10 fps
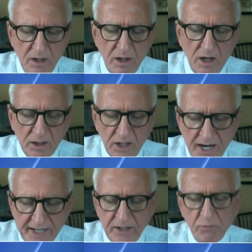
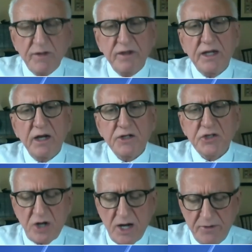aligning with the
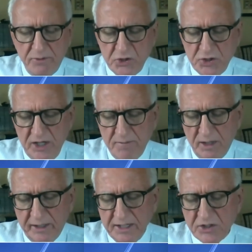Assad regime
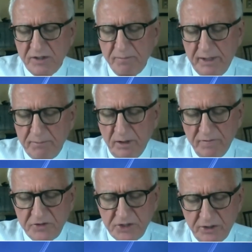against the people
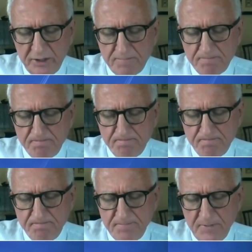of Syria,
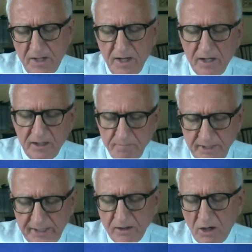
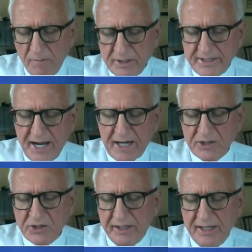committing armed
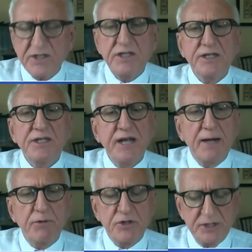attacks against its
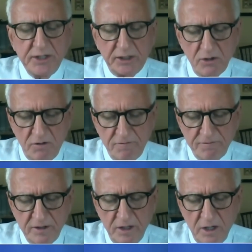neighbors in the Gulf,
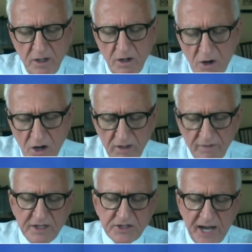all of
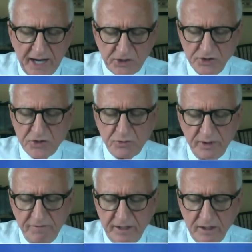these actions
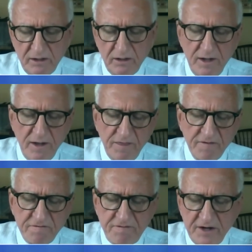reveal the
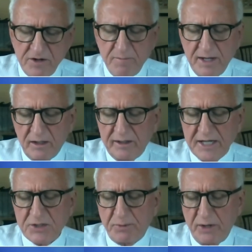fundamental
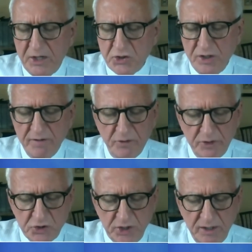desperation of the
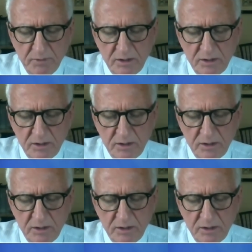regime.